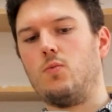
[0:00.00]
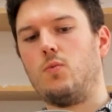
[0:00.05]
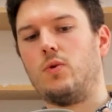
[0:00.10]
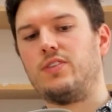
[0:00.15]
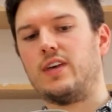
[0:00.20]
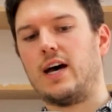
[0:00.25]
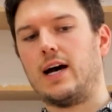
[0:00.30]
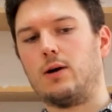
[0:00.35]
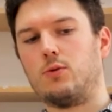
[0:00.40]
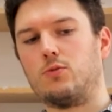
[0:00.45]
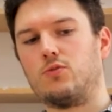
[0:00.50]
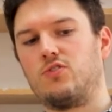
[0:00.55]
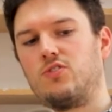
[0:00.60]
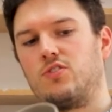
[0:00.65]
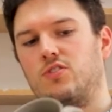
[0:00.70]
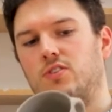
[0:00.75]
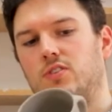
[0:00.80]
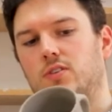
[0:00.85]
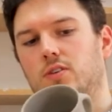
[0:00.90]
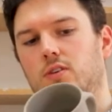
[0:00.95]

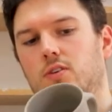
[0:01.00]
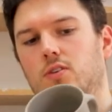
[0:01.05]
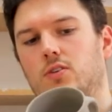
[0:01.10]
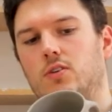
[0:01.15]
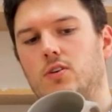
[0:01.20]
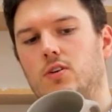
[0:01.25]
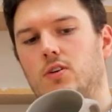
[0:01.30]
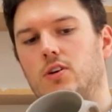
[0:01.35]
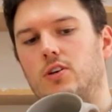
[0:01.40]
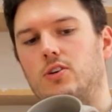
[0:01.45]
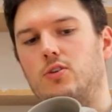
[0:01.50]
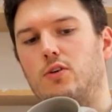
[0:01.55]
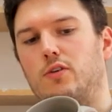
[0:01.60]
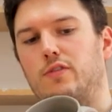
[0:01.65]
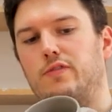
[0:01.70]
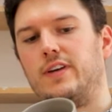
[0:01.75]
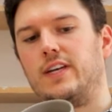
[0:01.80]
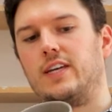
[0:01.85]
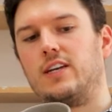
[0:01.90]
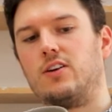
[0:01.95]
without your
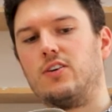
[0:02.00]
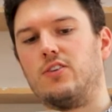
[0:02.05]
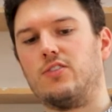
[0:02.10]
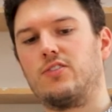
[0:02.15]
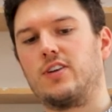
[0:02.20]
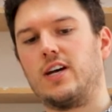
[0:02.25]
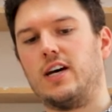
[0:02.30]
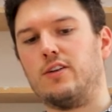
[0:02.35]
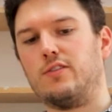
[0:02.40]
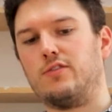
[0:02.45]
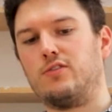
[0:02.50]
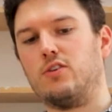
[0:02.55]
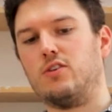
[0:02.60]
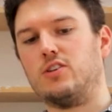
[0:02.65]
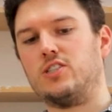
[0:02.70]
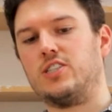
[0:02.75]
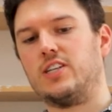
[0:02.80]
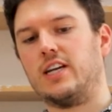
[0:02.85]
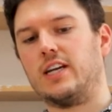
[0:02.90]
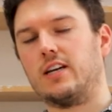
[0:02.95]
fingers kind of
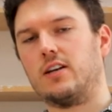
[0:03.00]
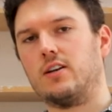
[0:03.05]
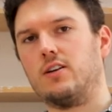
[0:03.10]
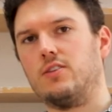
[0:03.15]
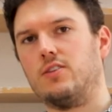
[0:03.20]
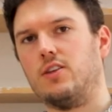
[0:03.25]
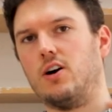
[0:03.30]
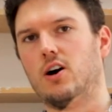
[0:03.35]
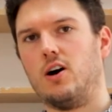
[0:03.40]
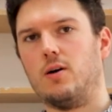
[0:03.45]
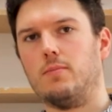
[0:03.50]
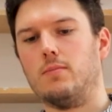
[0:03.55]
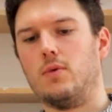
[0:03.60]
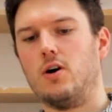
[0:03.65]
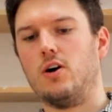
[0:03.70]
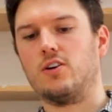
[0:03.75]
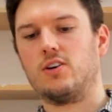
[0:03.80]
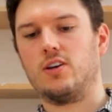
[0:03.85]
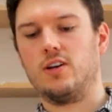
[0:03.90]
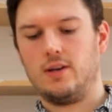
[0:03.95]
touching the hot
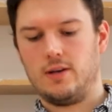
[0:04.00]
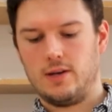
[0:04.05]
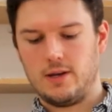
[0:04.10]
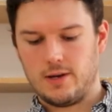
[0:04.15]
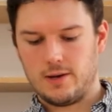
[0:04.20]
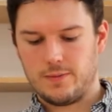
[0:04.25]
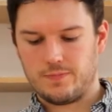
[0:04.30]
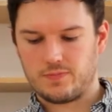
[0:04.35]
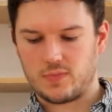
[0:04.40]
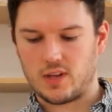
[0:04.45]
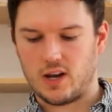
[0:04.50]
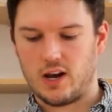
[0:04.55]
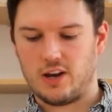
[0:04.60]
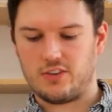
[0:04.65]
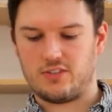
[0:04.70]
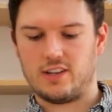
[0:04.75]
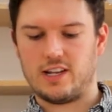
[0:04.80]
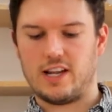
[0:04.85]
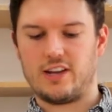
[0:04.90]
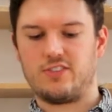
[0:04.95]
mug.
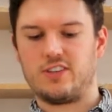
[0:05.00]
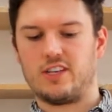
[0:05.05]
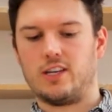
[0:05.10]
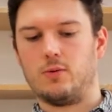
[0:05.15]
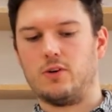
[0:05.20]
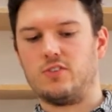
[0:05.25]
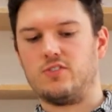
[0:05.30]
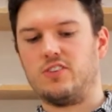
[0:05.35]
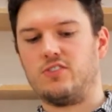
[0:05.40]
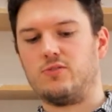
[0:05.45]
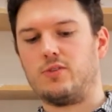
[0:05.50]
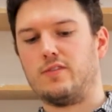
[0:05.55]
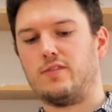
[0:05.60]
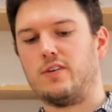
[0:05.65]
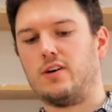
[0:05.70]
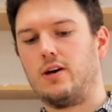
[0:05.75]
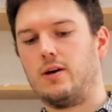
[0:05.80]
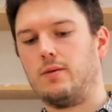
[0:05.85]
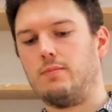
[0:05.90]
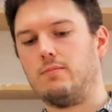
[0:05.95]
So the last thing you want is to
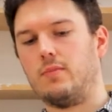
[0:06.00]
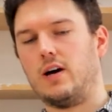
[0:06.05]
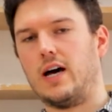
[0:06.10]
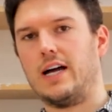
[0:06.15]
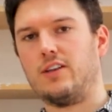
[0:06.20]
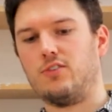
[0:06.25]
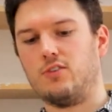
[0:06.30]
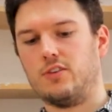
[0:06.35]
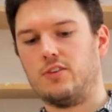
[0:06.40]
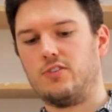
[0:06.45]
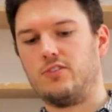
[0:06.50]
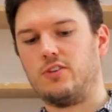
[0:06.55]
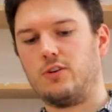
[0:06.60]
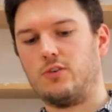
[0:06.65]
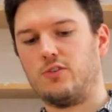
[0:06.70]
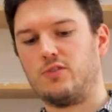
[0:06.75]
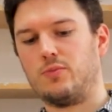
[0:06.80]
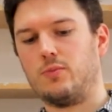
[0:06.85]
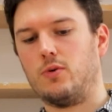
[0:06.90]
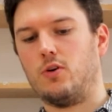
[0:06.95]
have a handle that's
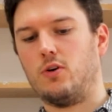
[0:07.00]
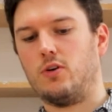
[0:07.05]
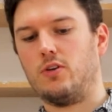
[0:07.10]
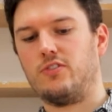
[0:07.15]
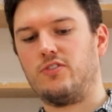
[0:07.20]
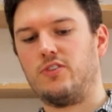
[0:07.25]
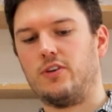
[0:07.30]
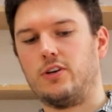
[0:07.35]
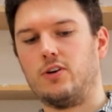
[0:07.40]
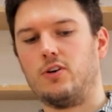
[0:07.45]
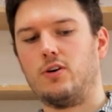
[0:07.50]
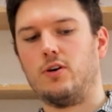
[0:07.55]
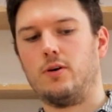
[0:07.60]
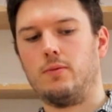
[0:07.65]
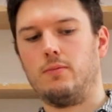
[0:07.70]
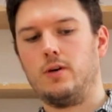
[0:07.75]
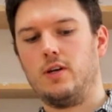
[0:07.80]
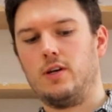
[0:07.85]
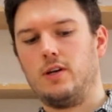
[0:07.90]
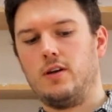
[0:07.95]
too small, so
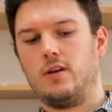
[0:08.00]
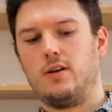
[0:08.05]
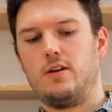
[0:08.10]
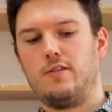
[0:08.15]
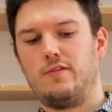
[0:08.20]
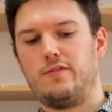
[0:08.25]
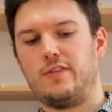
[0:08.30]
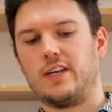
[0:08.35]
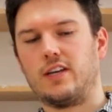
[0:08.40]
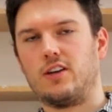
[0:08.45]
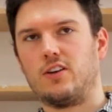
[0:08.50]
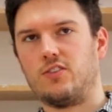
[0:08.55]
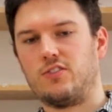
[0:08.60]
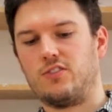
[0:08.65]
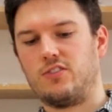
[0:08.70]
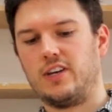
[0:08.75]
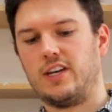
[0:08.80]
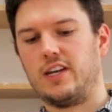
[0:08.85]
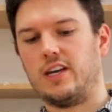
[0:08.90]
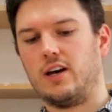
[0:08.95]
your
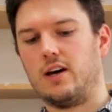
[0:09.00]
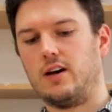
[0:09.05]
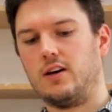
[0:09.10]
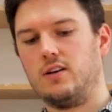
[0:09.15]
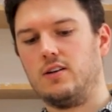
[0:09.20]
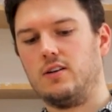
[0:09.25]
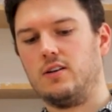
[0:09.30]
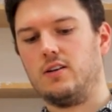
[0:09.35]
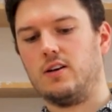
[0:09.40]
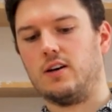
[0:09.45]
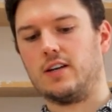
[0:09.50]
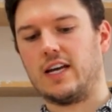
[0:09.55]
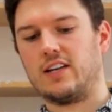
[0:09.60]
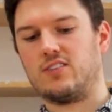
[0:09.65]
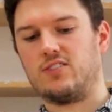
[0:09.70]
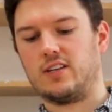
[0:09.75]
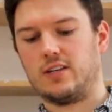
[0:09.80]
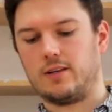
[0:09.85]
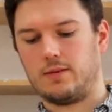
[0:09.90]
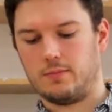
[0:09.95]
fingers here are
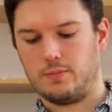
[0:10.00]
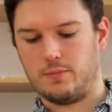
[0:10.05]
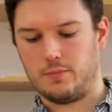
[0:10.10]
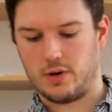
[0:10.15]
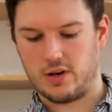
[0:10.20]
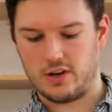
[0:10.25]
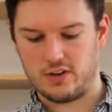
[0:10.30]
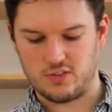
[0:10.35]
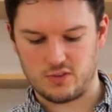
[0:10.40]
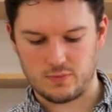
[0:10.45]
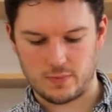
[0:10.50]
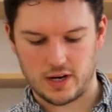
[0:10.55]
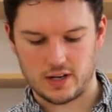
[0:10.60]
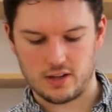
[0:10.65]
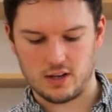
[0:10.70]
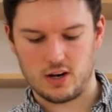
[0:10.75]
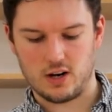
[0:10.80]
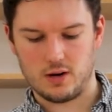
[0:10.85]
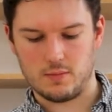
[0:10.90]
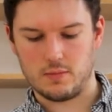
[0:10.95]
getting burnt
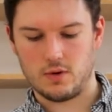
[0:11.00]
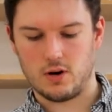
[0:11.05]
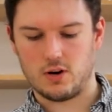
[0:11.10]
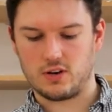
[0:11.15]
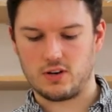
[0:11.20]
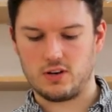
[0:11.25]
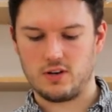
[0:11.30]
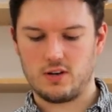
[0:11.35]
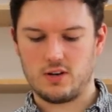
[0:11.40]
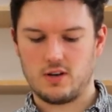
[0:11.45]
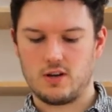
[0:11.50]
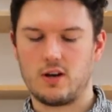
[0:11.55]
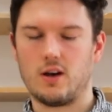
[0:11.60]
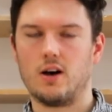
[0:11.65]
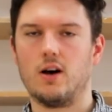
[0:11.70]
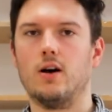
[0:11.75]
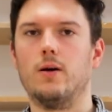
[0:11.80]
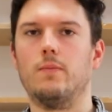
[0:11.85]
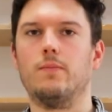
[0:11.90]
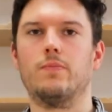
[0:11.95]
by the hot mug
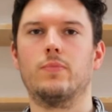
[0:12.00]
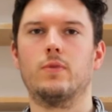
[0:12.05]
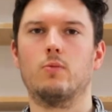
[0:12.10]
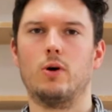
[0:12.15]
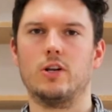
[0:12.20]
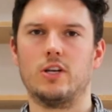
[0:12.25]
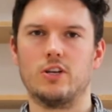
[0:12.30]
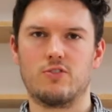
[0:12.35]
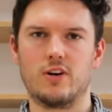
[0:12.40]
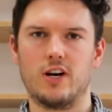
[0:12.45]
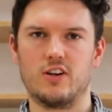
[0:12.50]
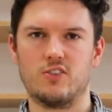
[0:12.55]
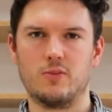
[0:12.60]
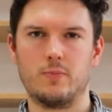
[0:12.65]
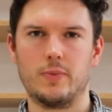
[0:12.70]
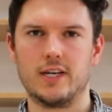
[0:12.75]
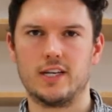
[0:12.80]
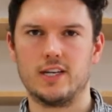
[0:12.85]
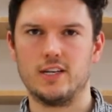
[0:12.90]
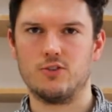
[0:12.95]
when you're trying
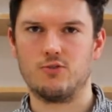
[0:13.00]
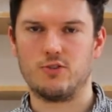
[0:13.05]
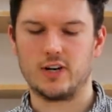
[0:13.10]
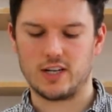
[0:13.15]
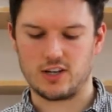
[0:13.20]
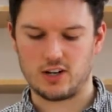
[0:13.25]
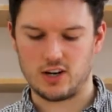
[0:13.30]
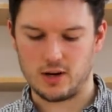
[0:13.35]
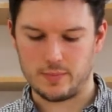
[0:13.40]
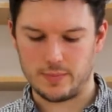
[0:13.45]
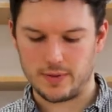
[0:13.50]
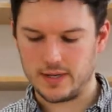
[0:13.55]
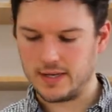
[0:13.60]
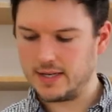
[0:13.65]
to pick your drink up.